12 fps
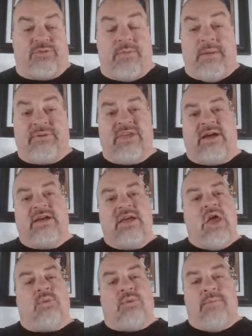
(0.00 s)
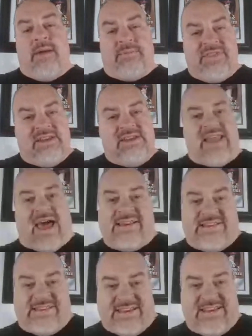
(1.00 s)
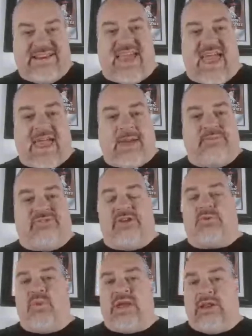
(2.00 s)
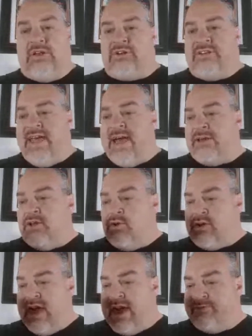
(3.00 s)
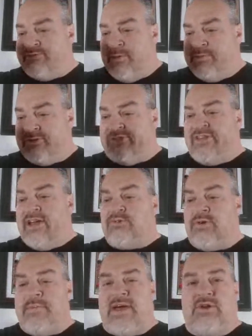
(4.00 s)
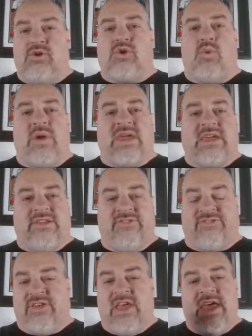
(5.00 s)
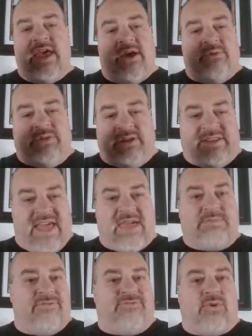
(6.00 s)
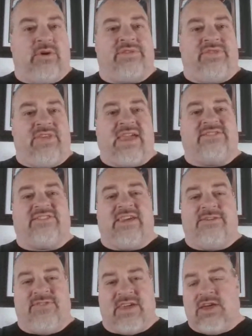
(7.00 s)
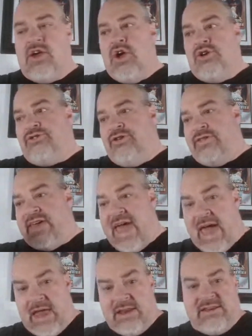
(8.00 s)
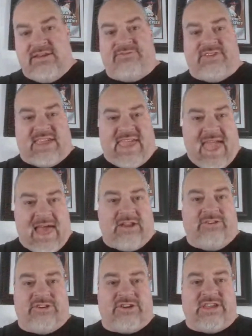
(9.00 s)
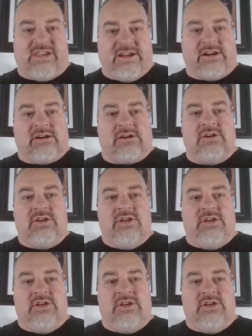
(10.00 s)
Remember the remember the 19 games that we looked at, okay, from the Sacramento Queens the day before Thanksgiving to the end of the calendar year.